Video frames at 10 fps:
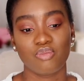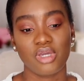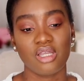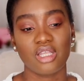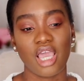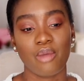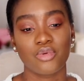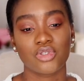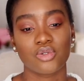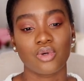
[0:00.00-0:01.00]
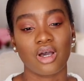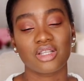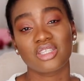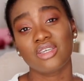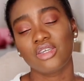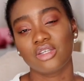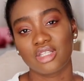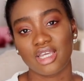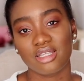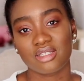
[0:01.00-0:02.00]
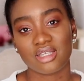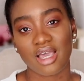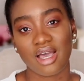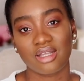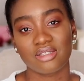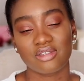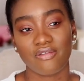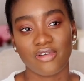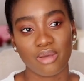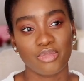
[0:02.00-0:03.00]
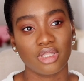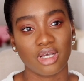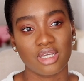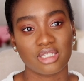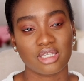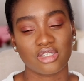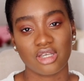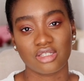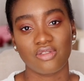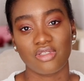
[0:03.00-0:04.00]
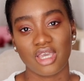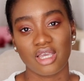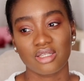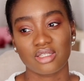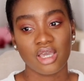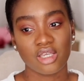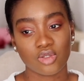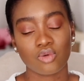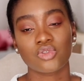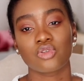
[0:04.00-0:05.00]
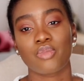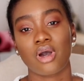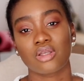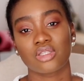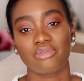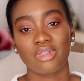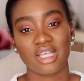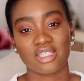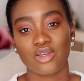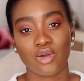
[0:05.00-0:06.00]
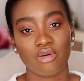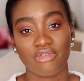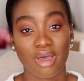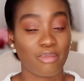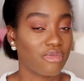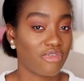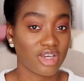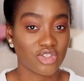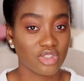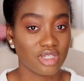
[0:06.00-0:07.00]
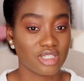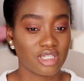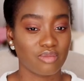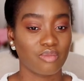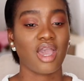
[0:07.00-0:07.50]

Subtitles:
being able to articulate and verbalize certain things is also part of letting go of that perfectionism